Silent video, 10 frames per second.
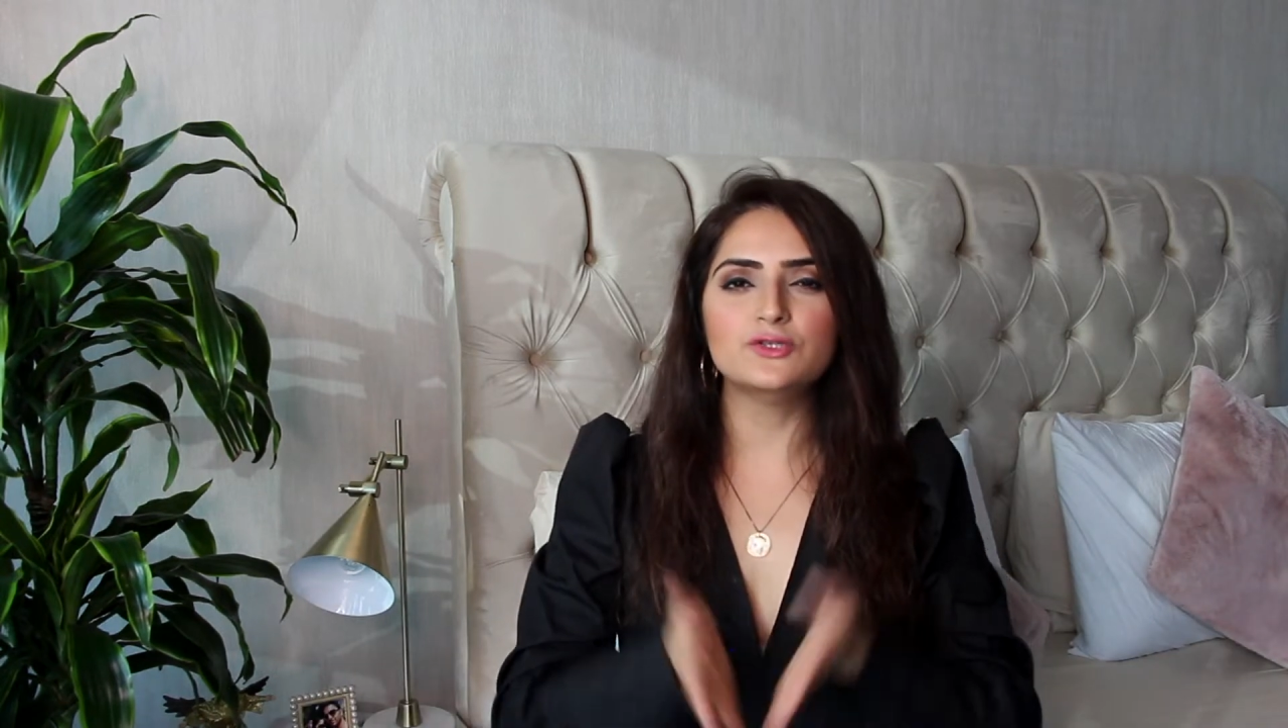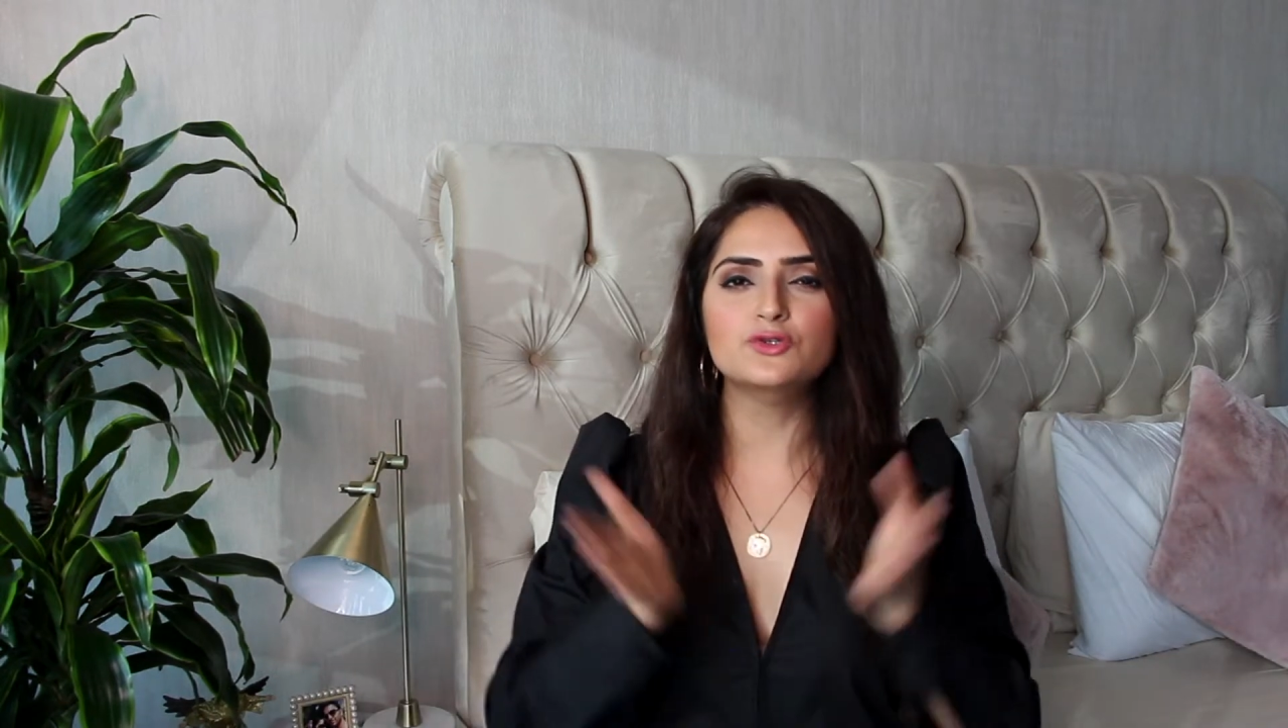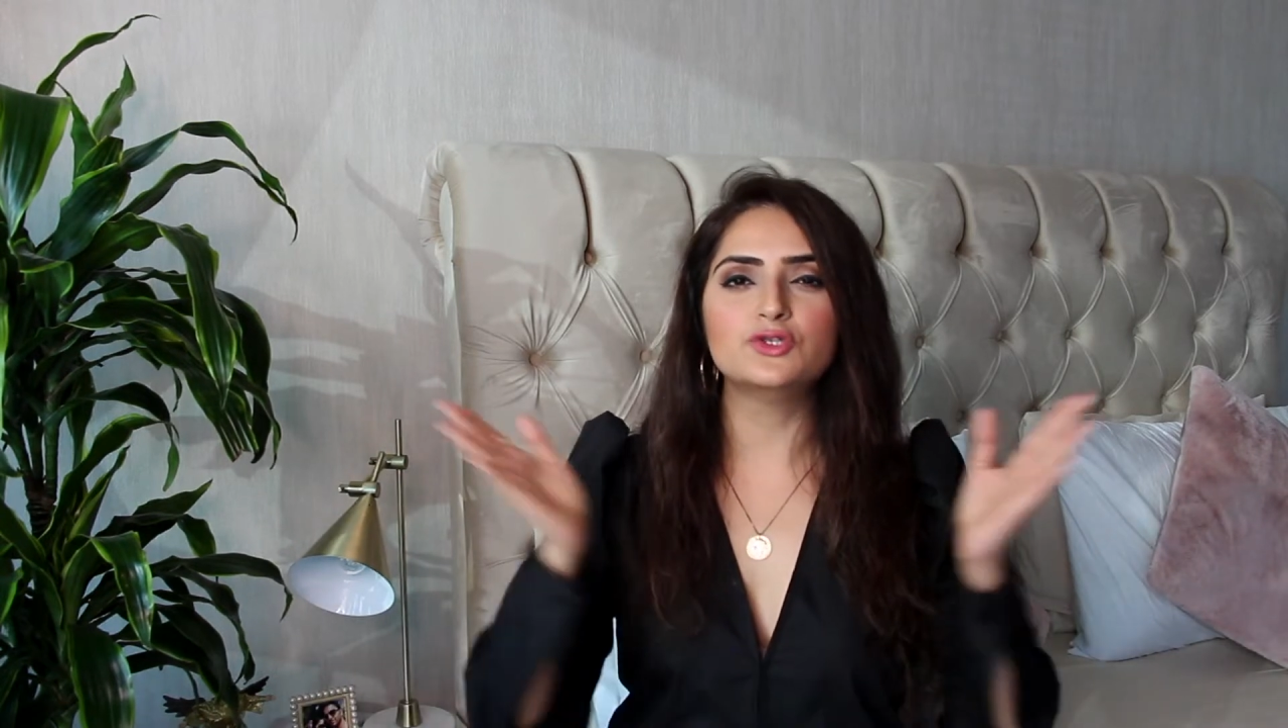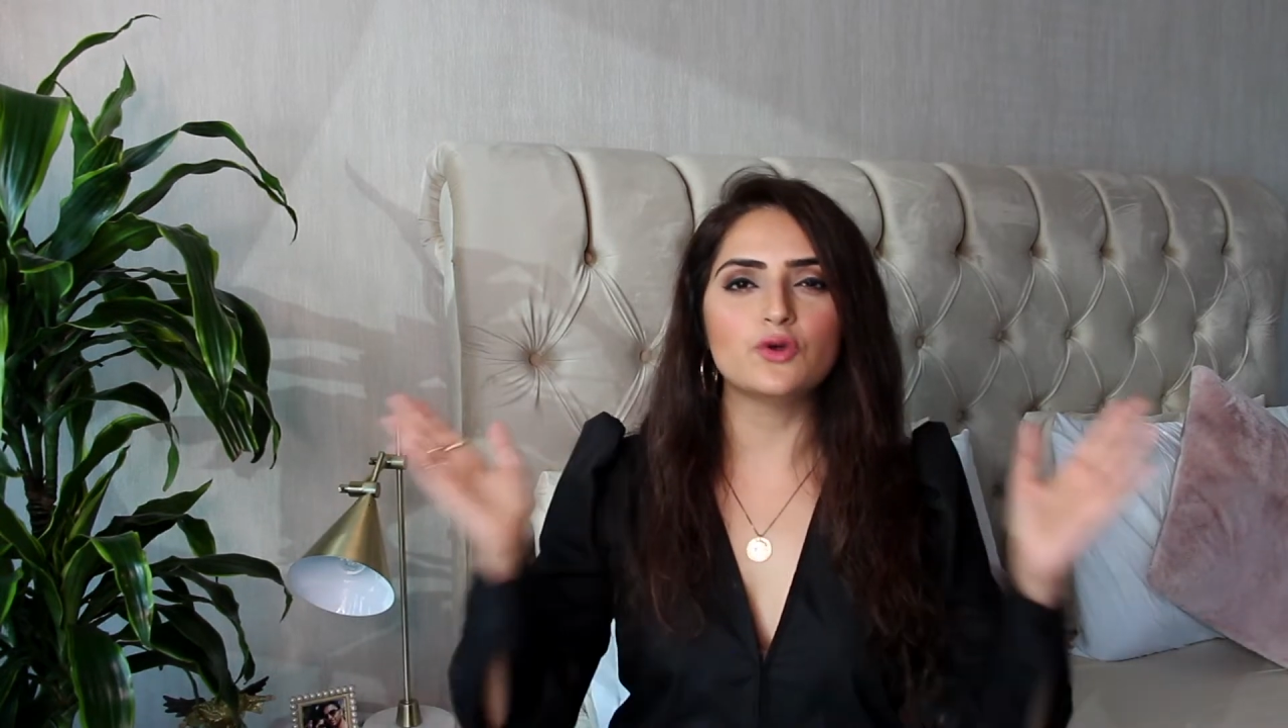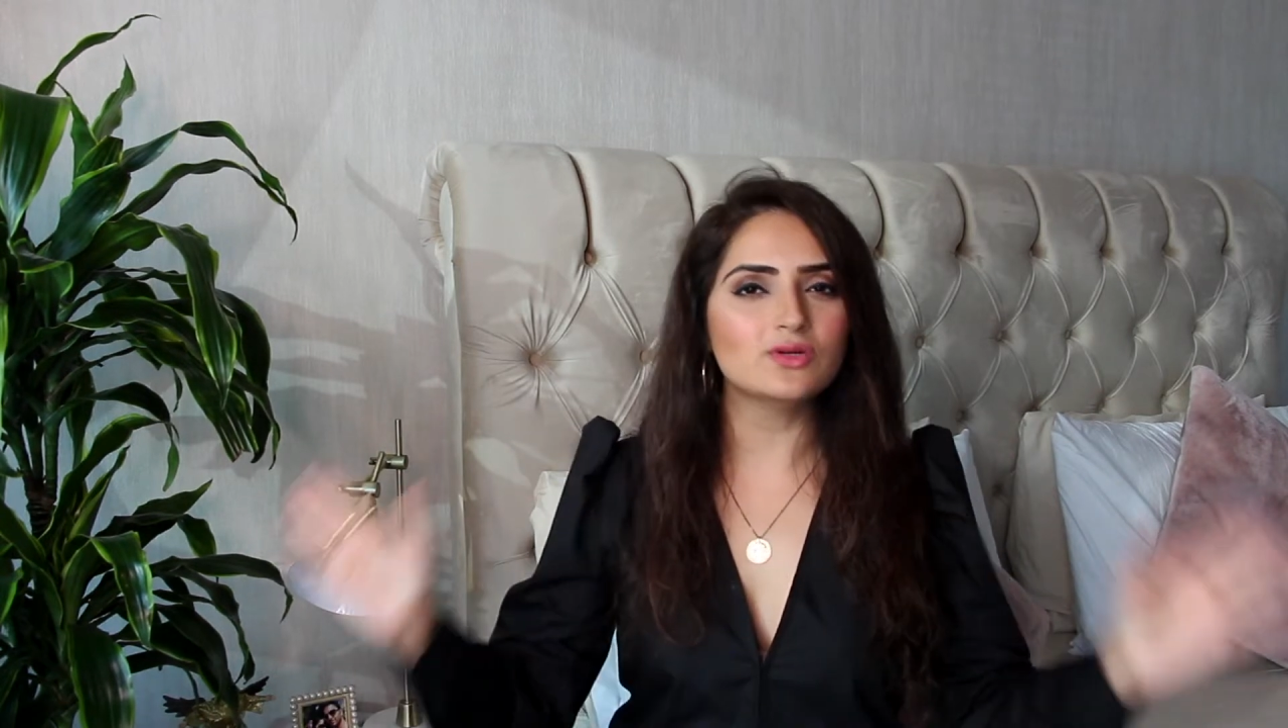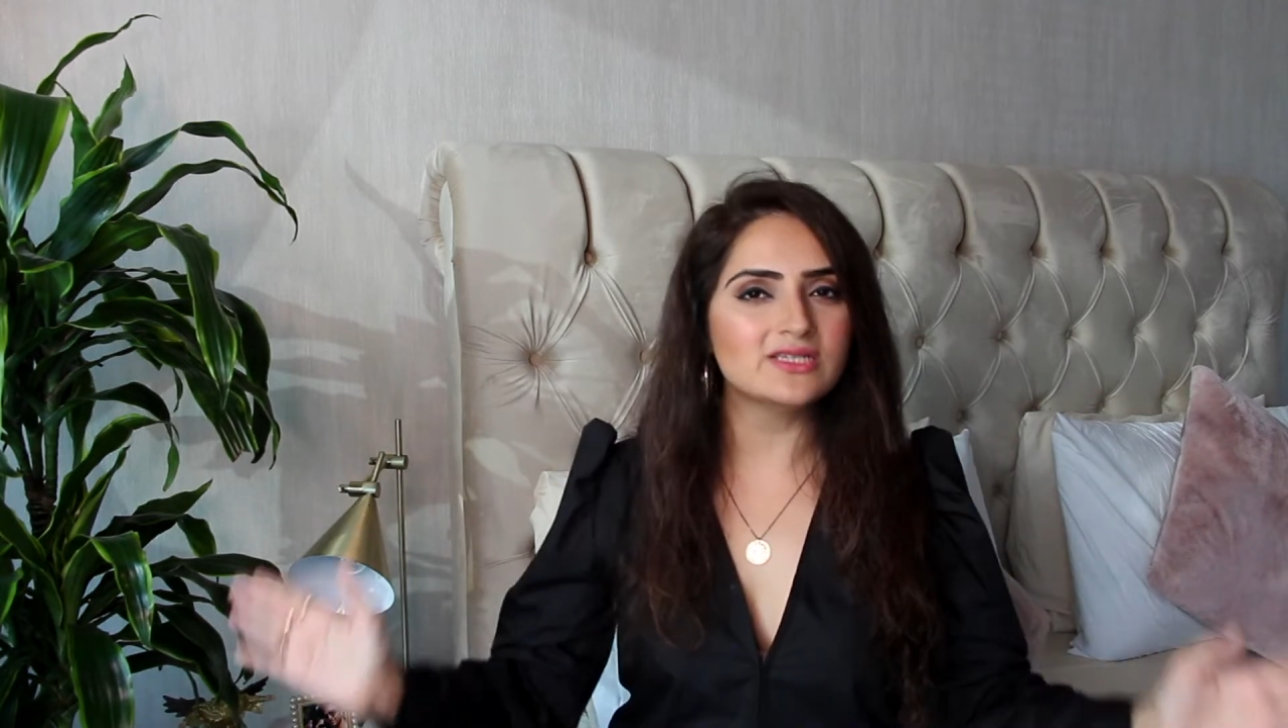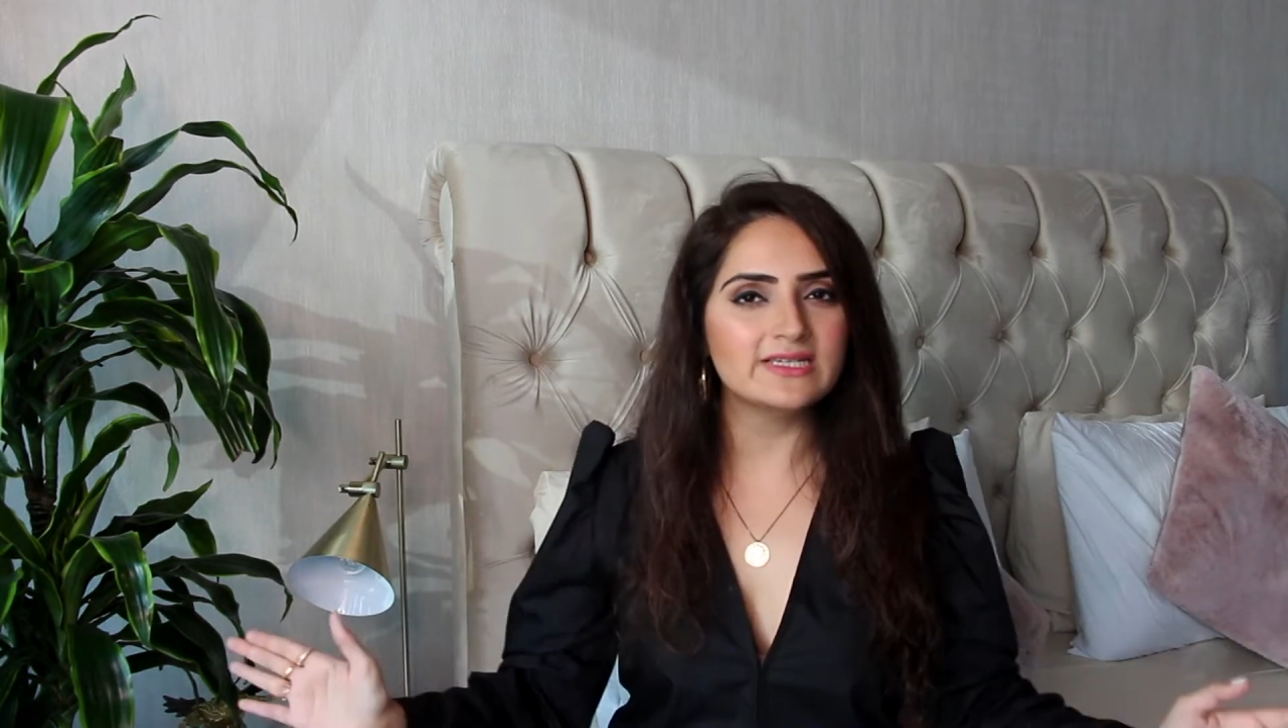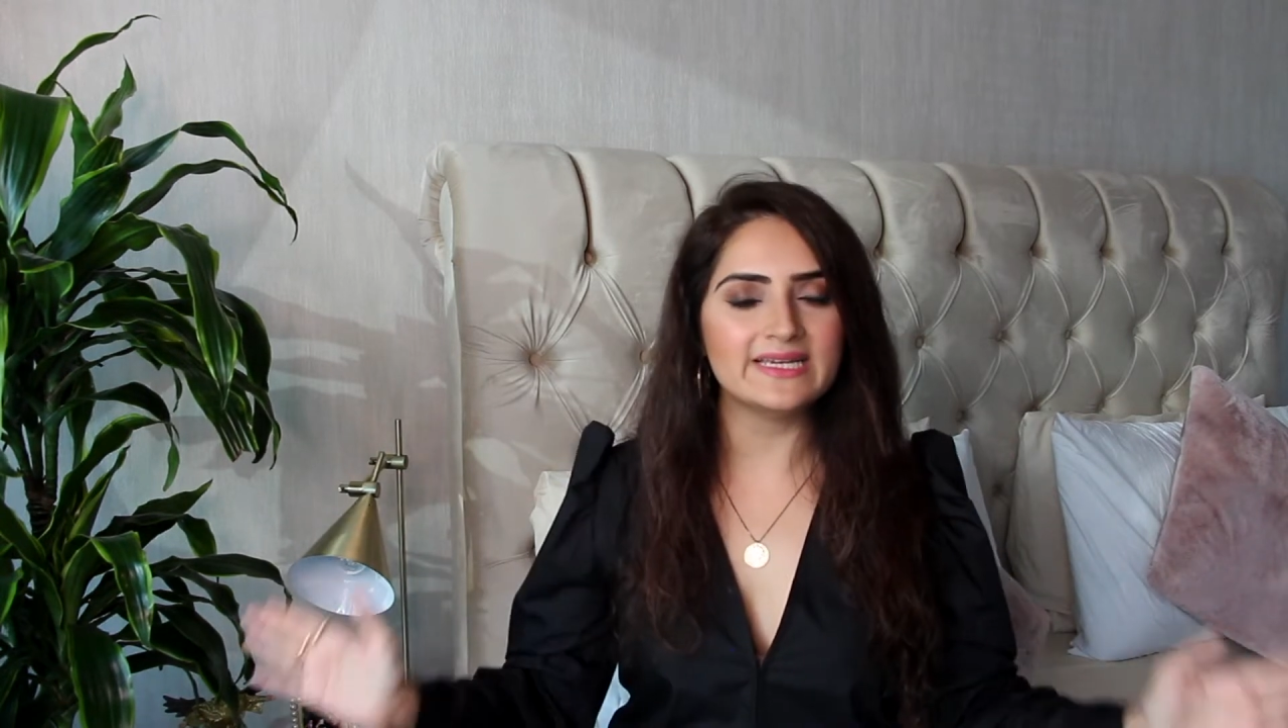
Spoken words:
you don't